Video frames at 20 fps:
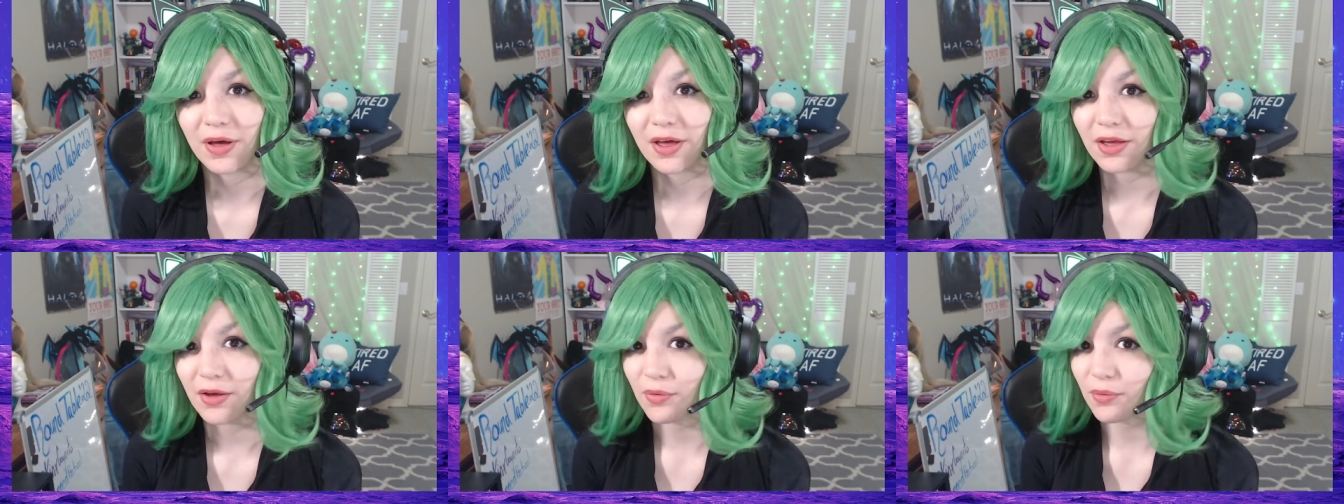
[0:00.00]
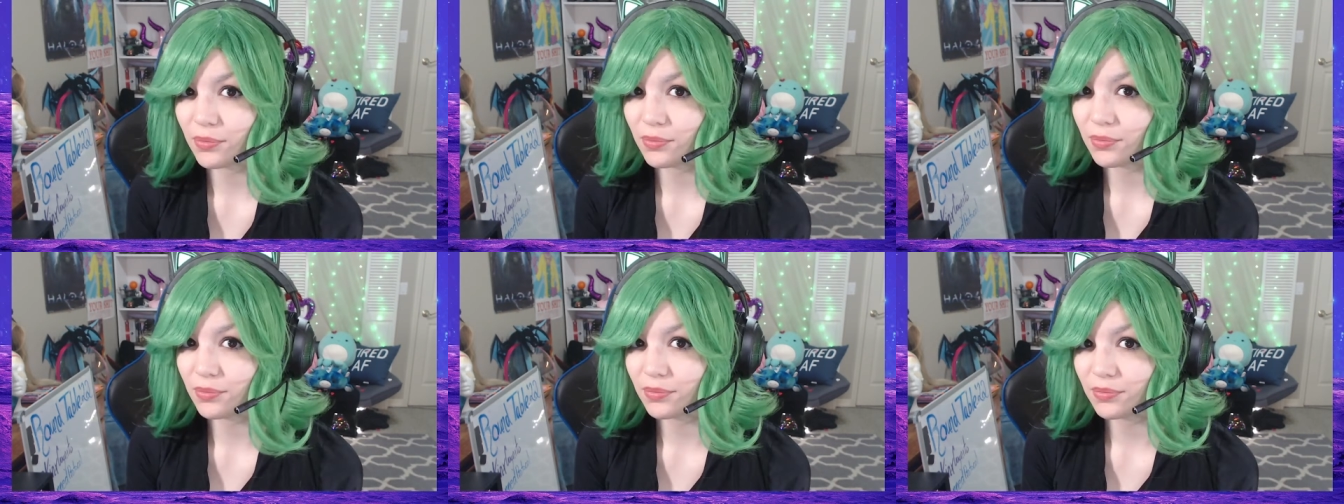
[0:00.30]
it
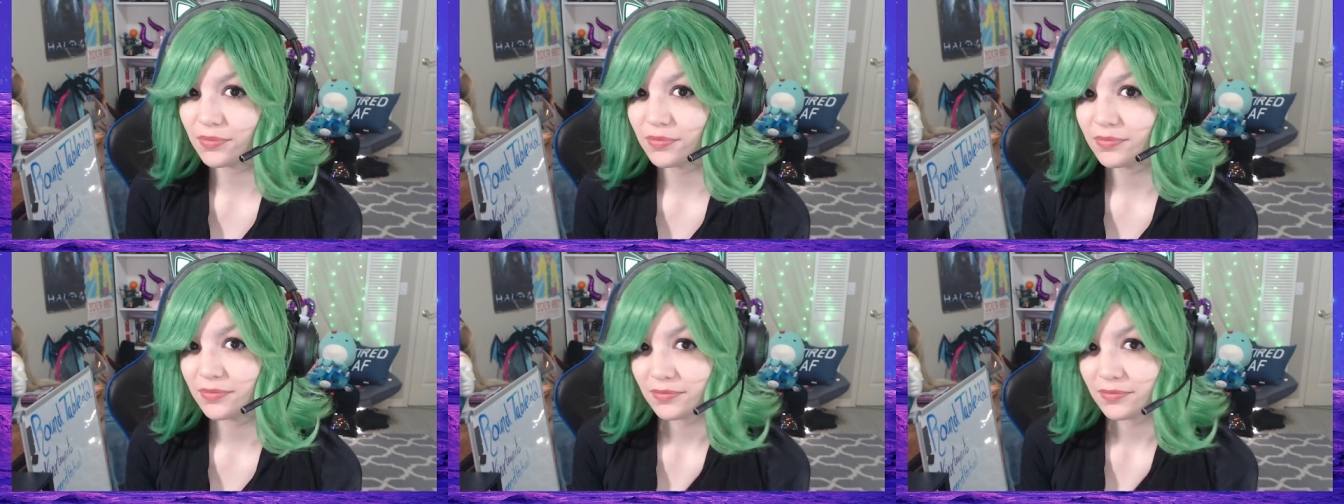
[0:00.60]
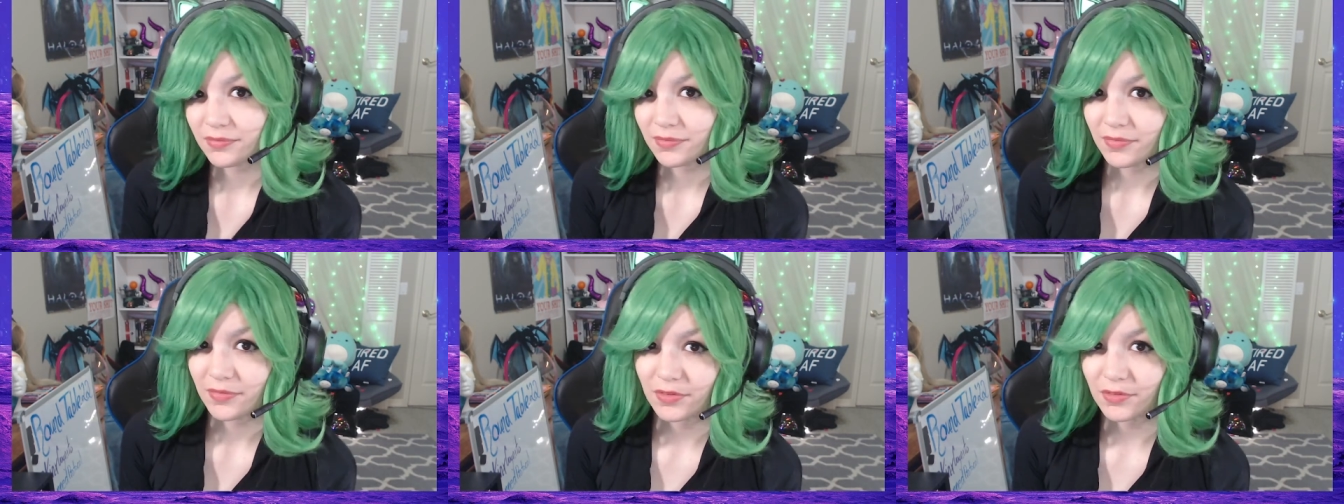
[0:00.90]

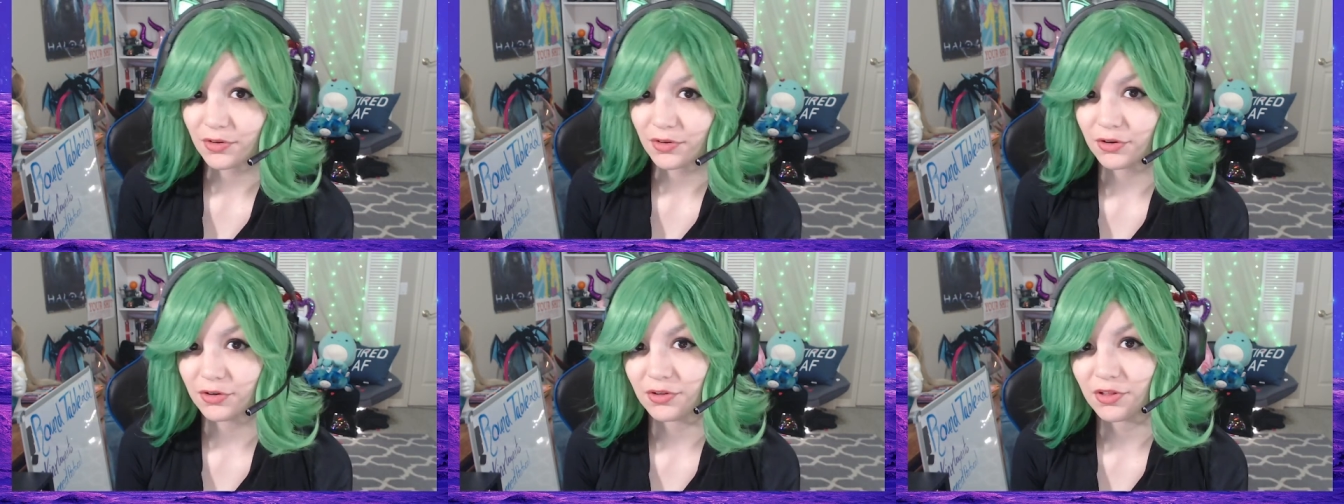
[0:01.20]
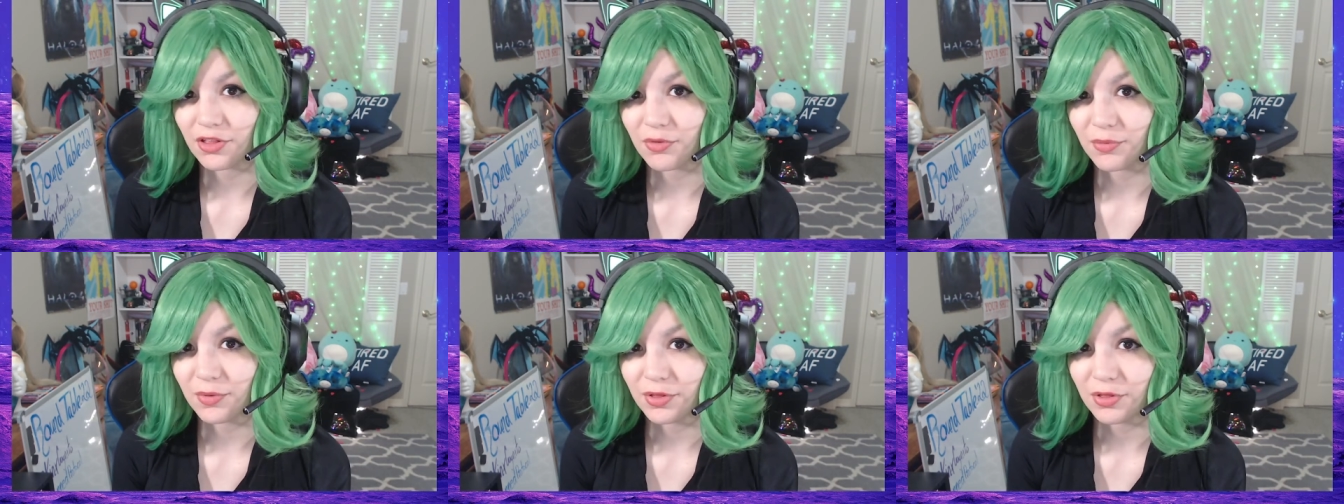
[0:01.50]
turns
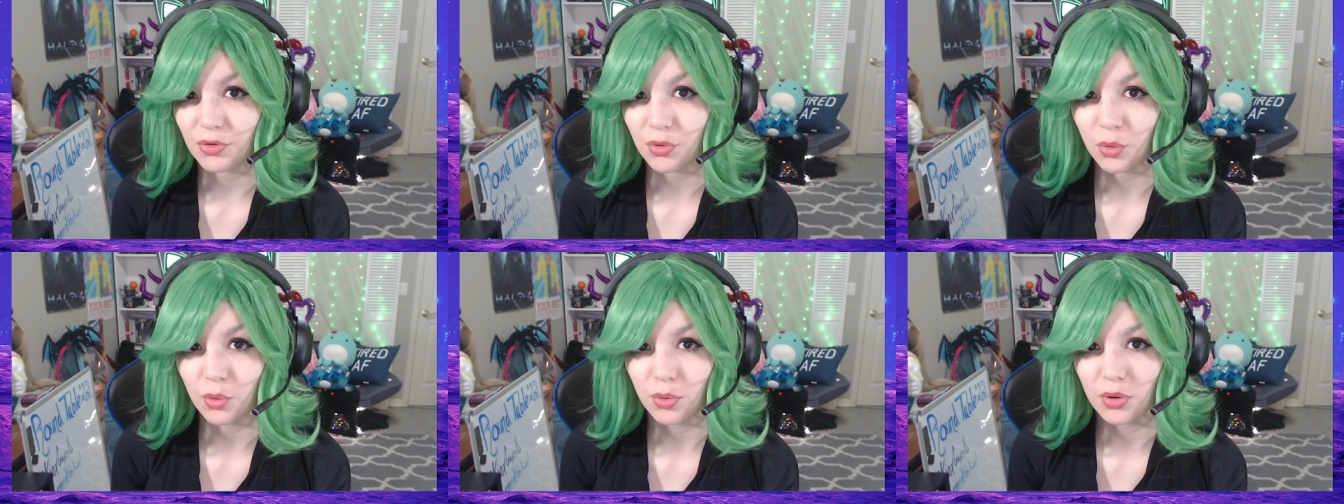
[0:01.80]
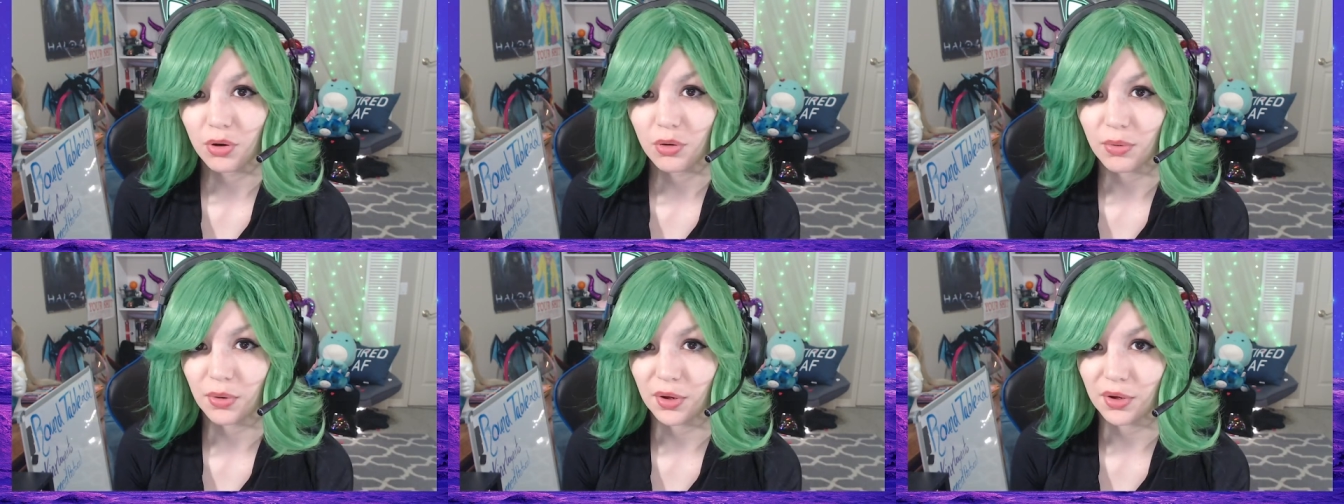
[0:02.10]
them into a
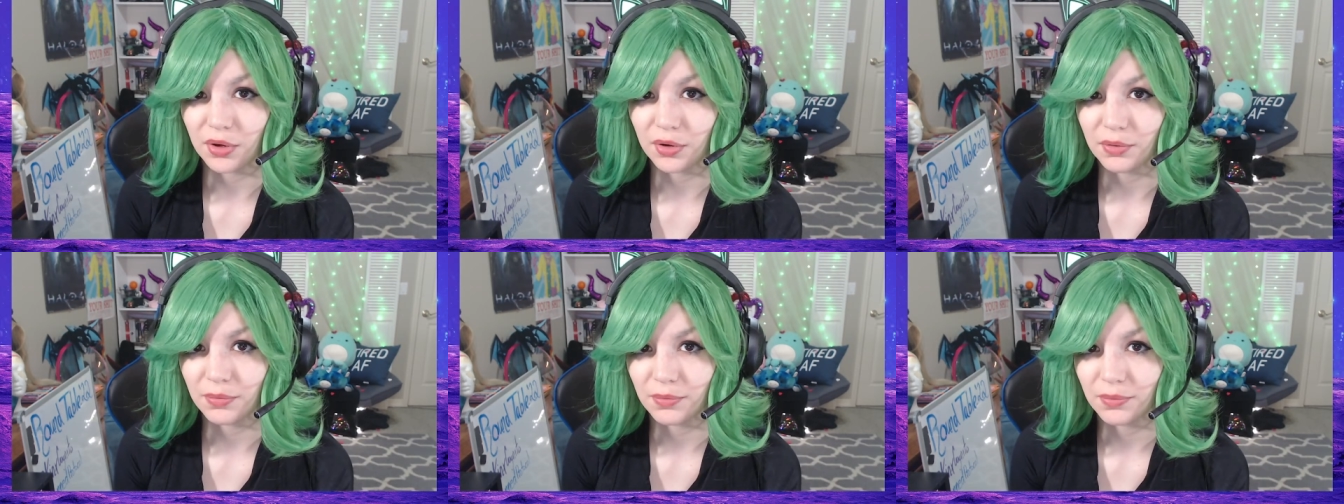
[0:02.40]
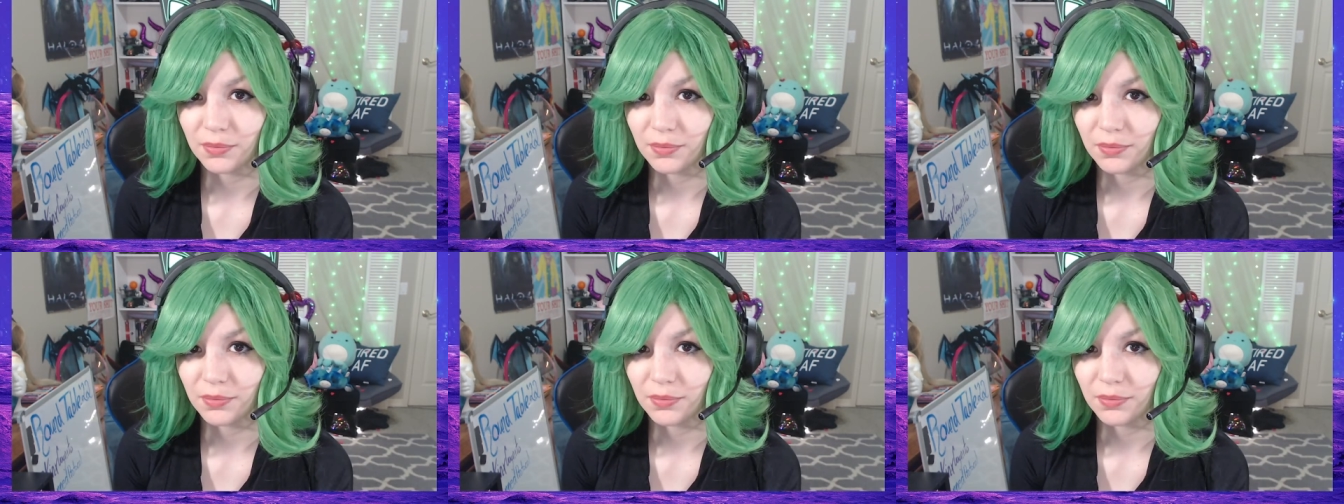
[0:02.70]
whirlwind,